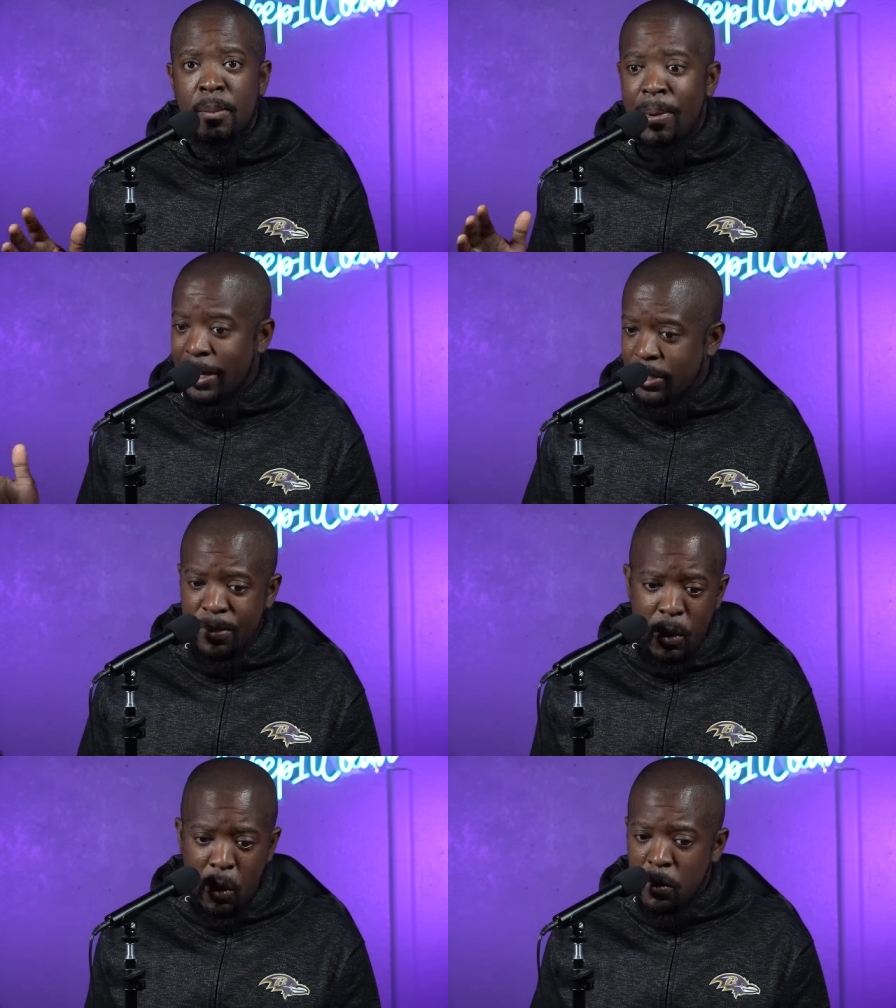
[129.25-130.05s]
Patrick
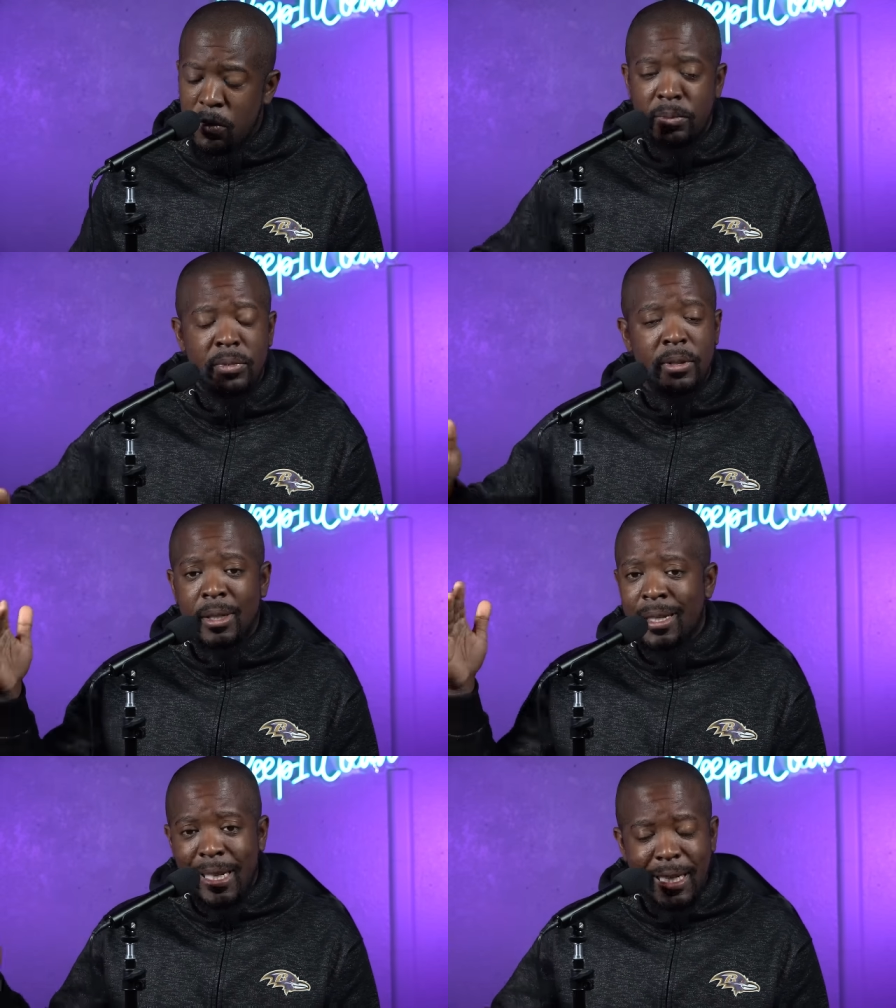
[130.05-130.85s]
Mahomes
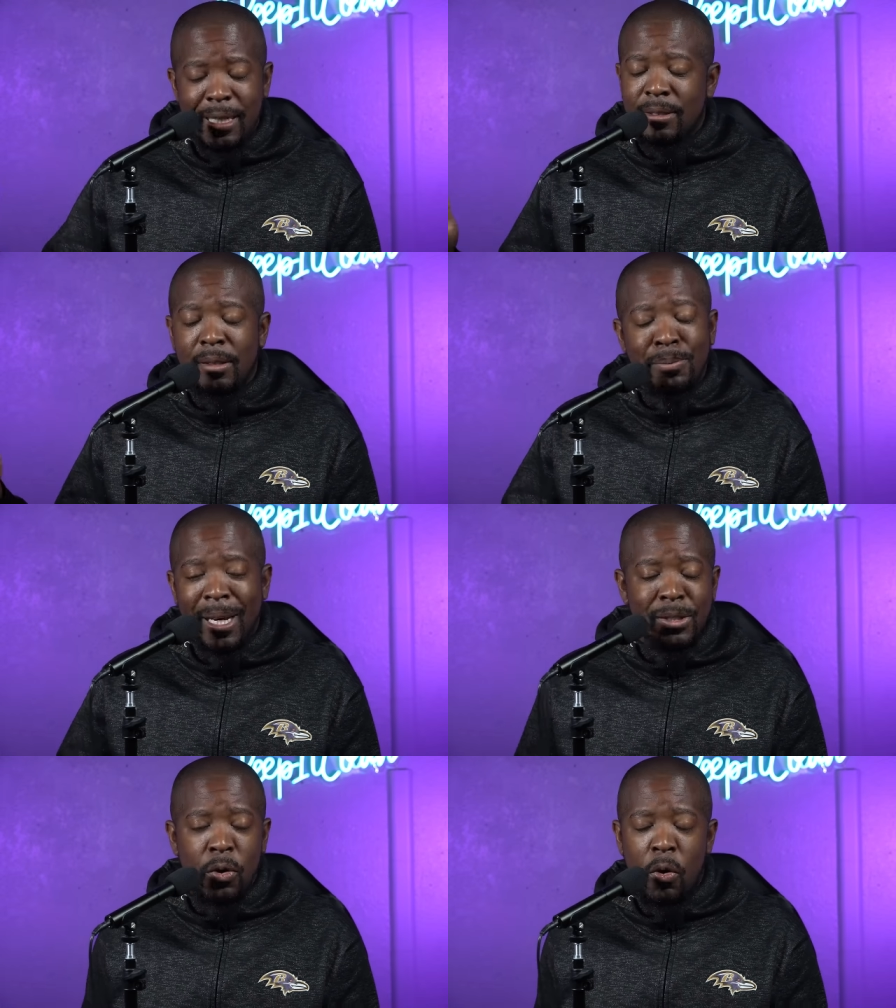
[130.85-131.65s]
is the
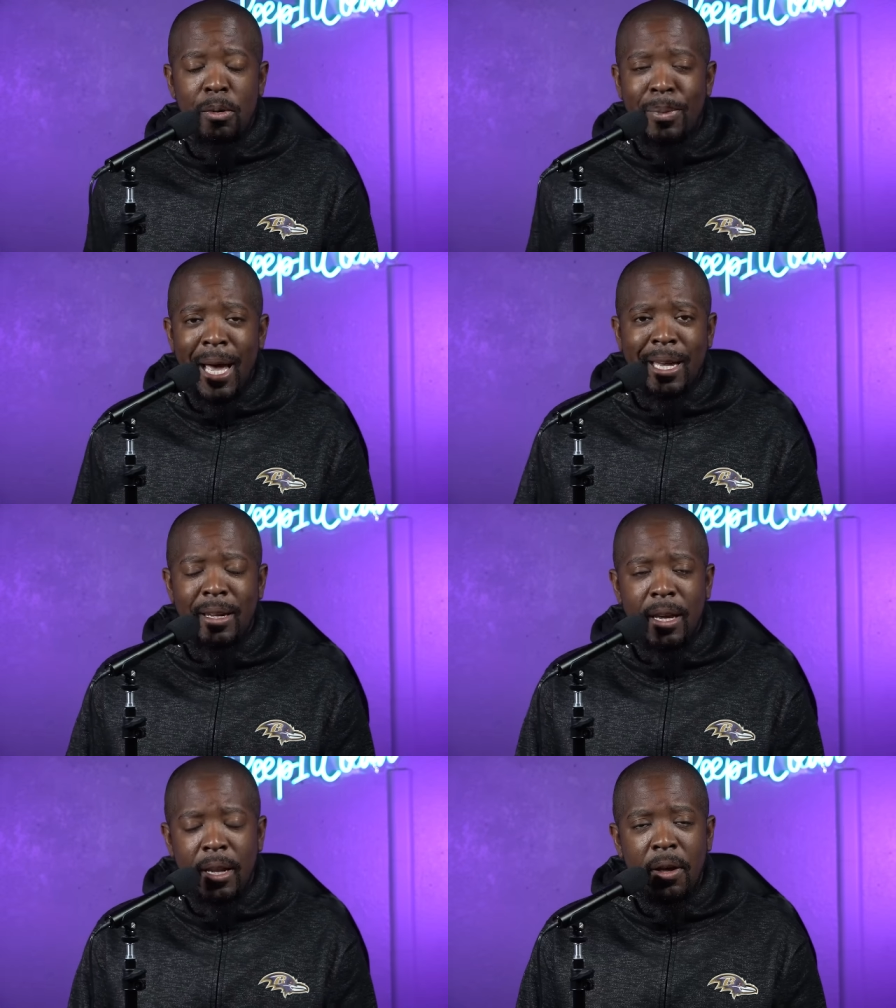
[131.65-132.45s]
best quarterback in
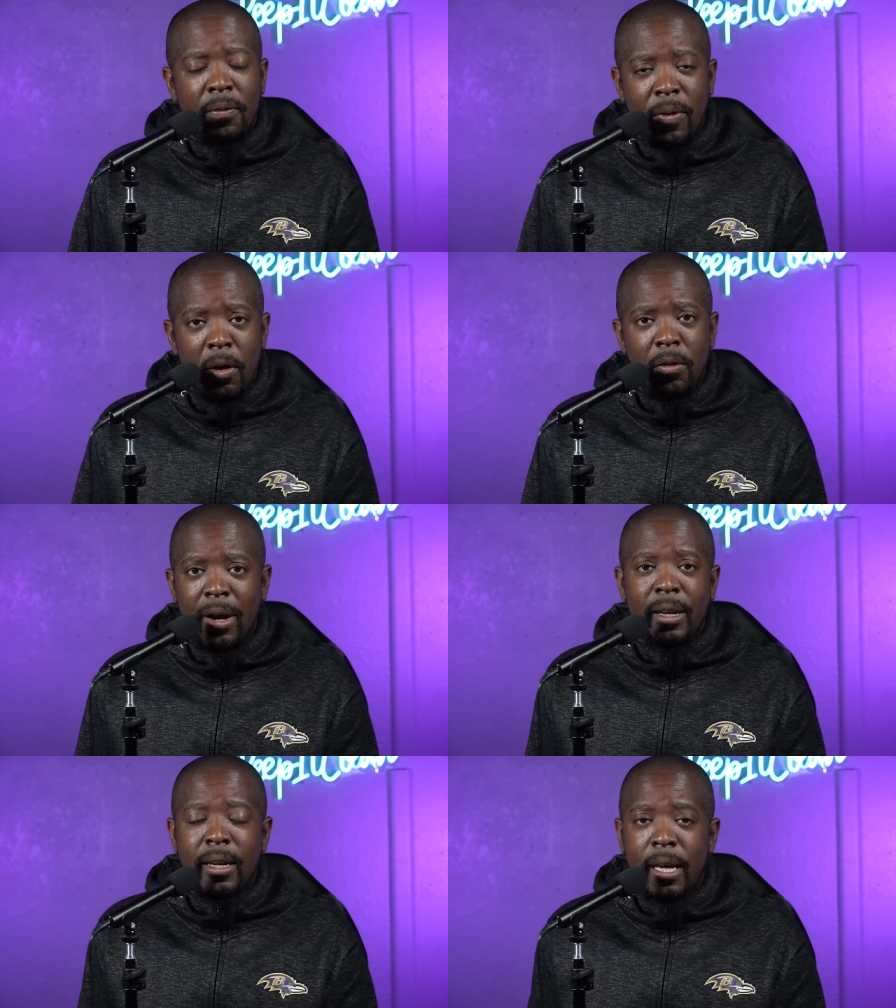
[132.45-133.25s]
the NFL
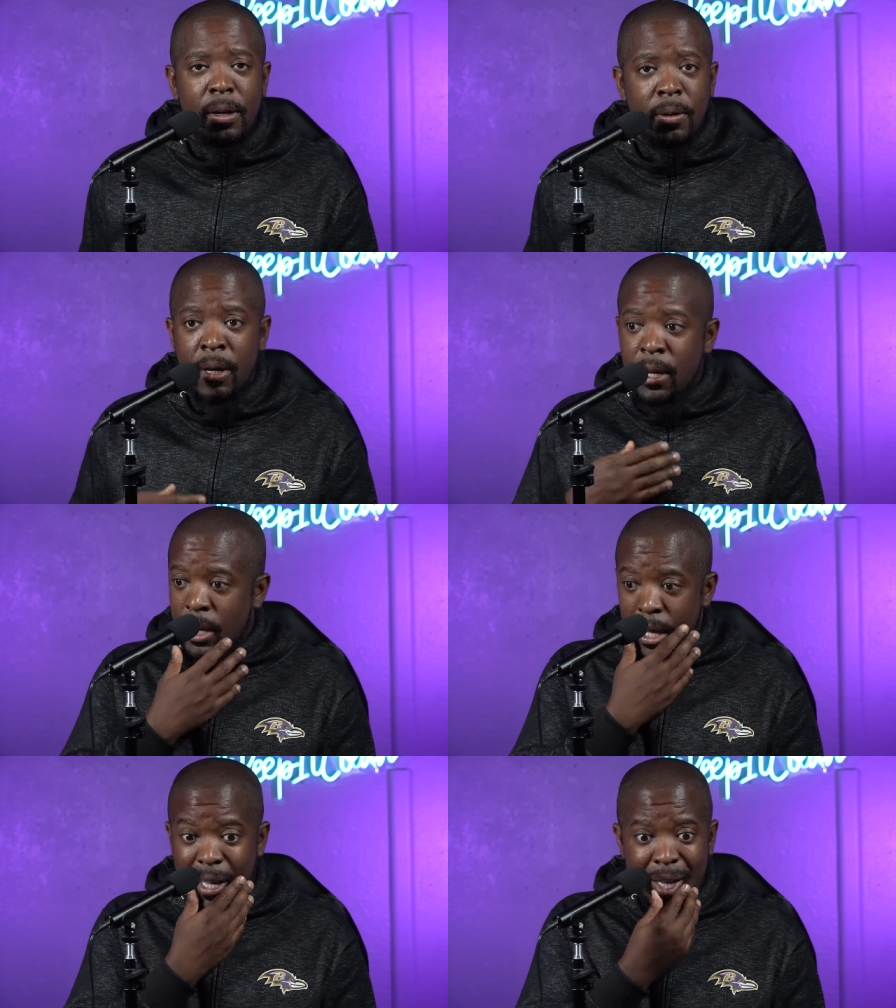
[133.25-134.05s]
right now.
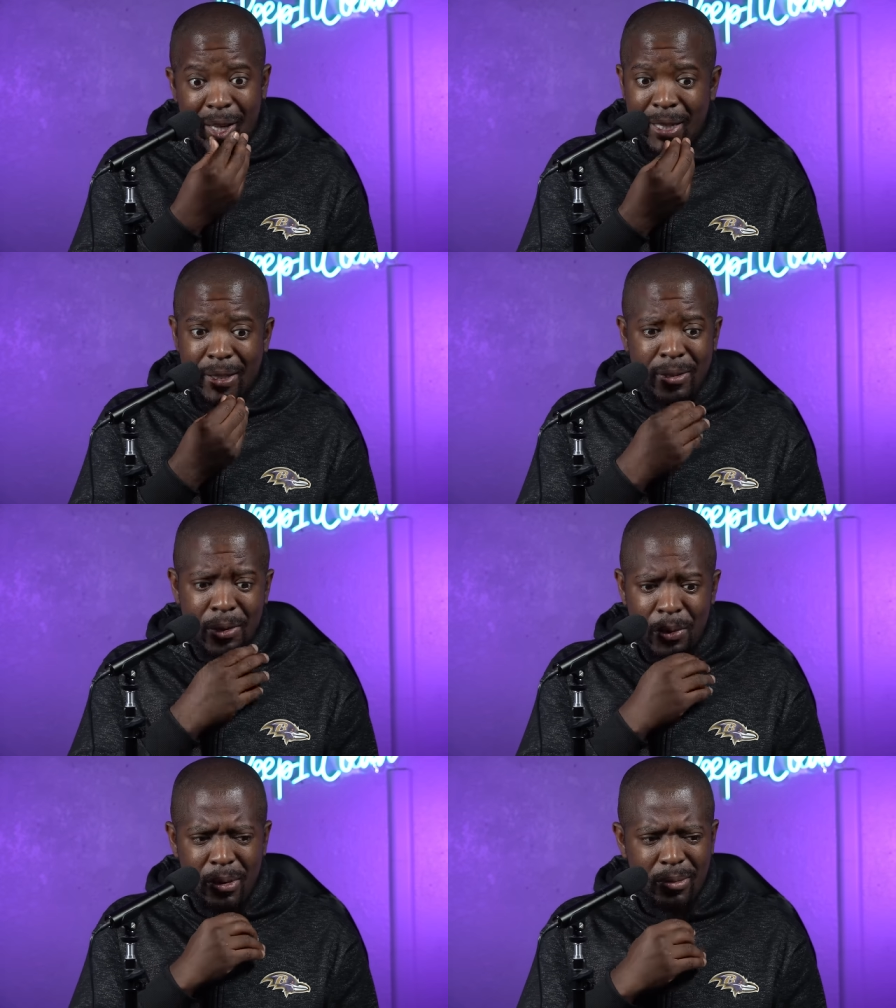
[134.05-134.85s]
He is a,
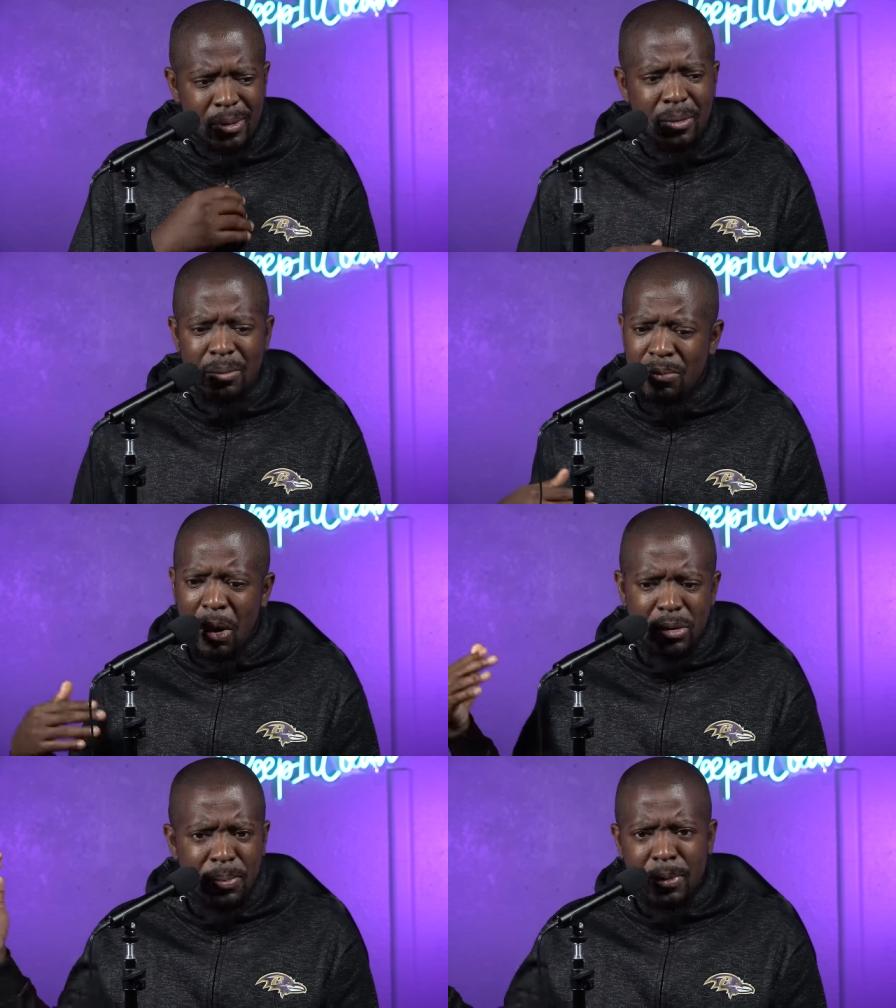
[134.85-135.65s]
a
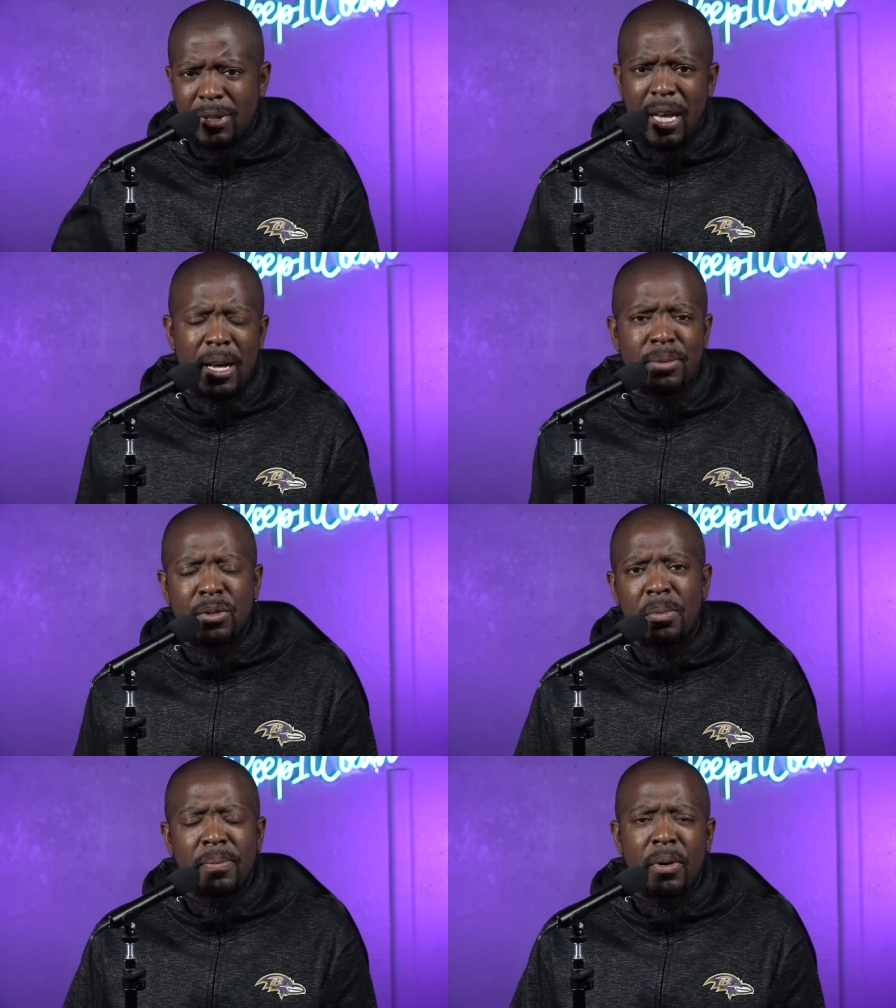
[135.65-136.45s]
multiple time
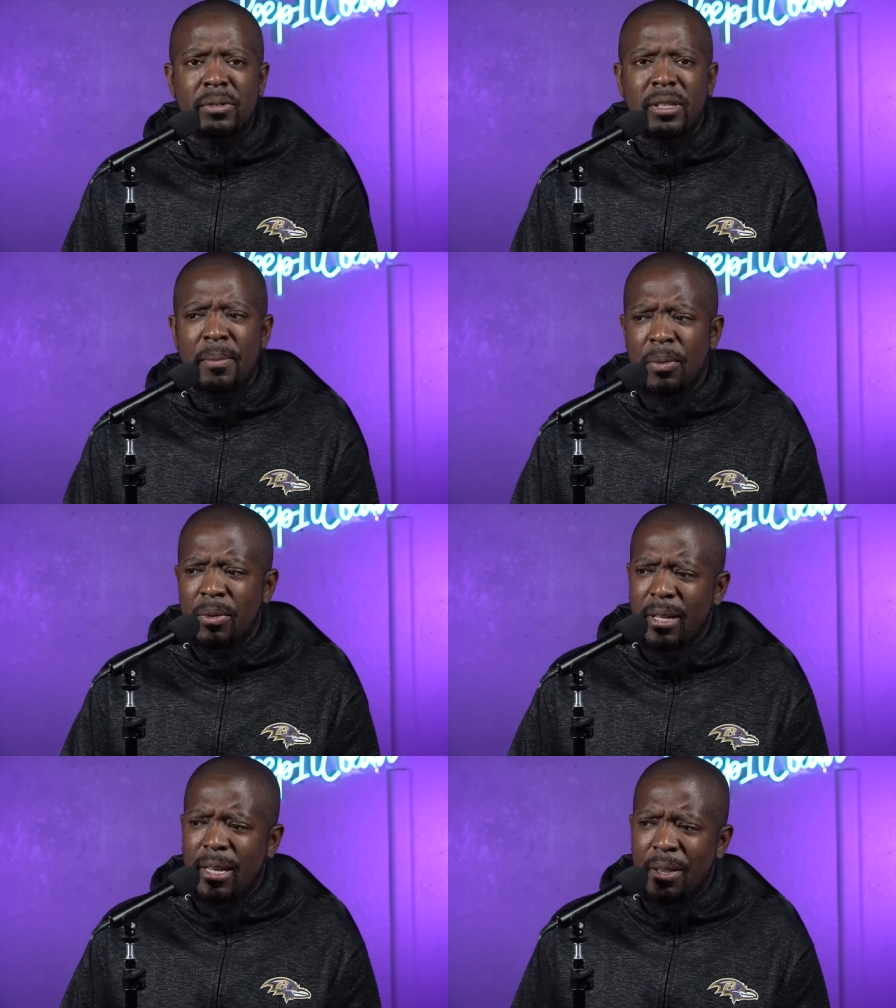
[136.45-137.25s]
Super Bowl champion.
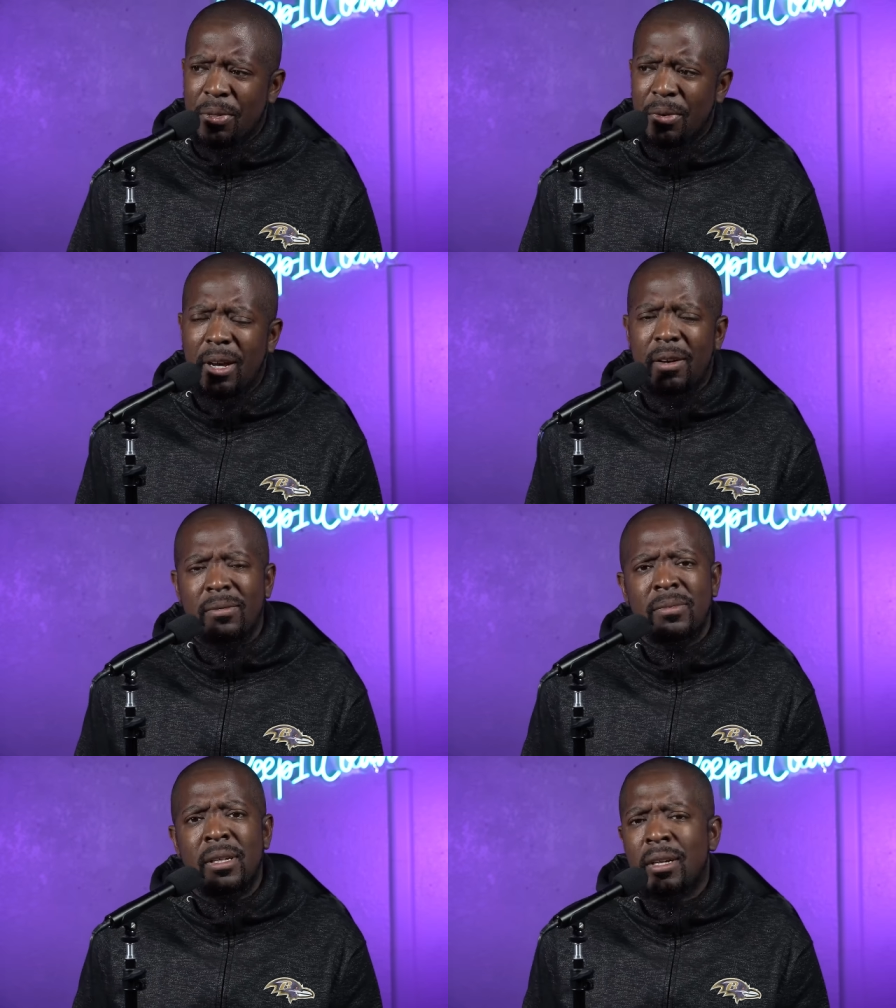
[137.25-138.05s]
What they got? Three of them.